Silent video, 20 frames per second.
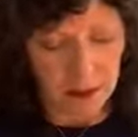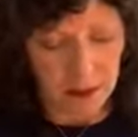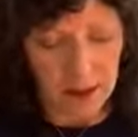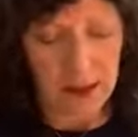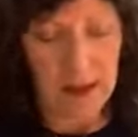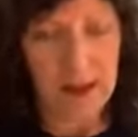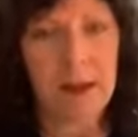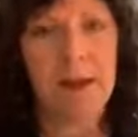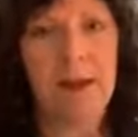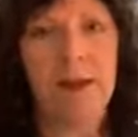
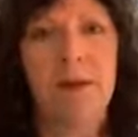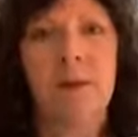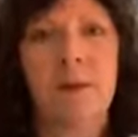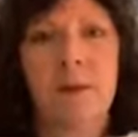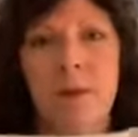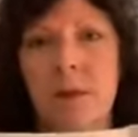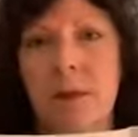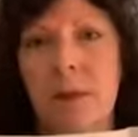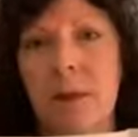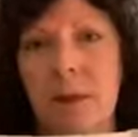and
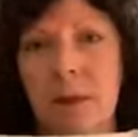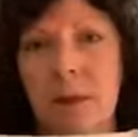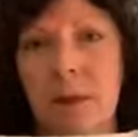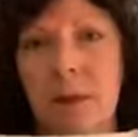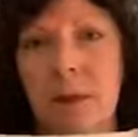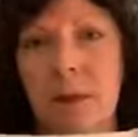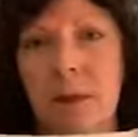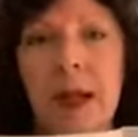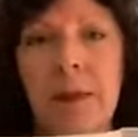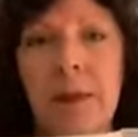
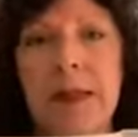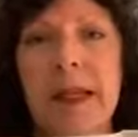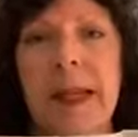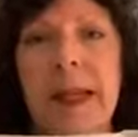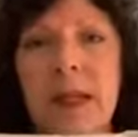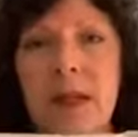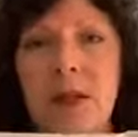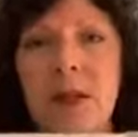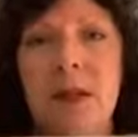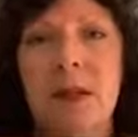this
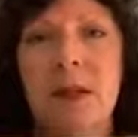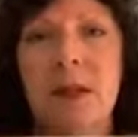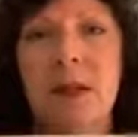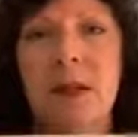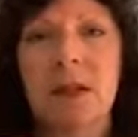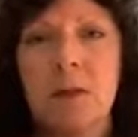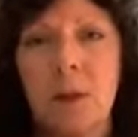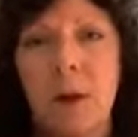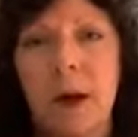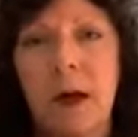publication
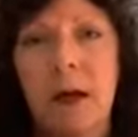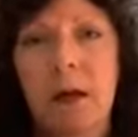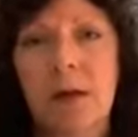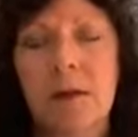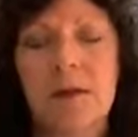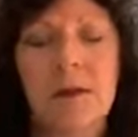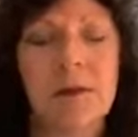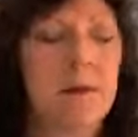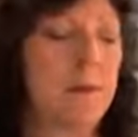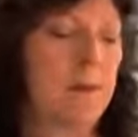as
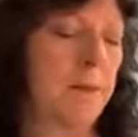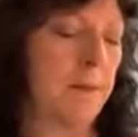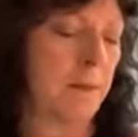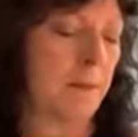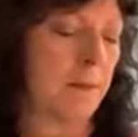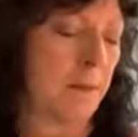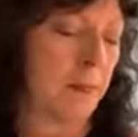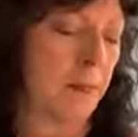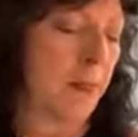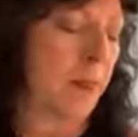well.
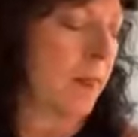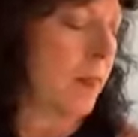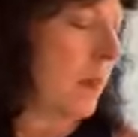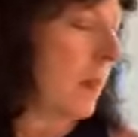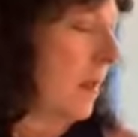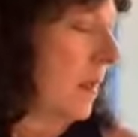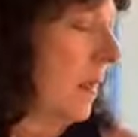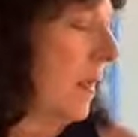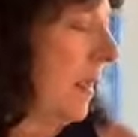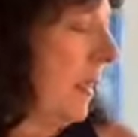
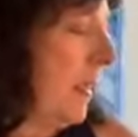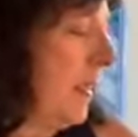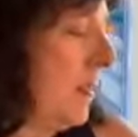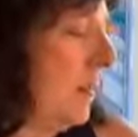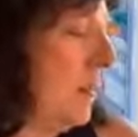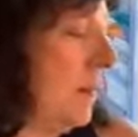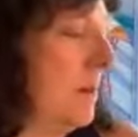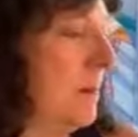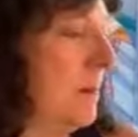And